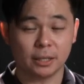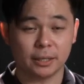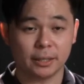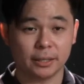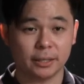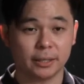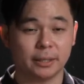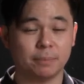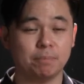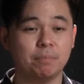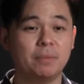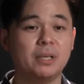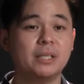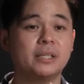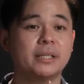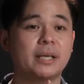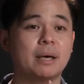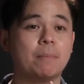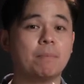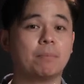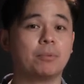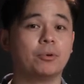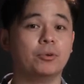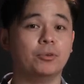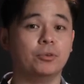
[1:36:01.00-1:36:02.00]
means can
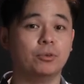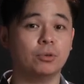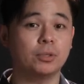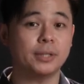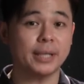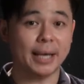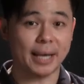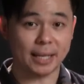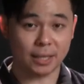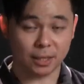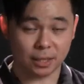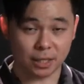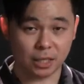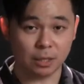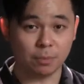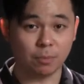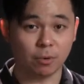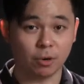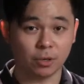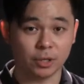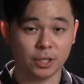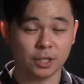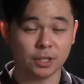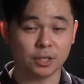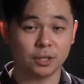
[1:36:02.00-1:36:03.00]
produce
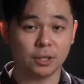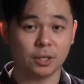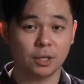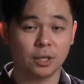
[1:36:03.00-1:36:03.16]
antibodies.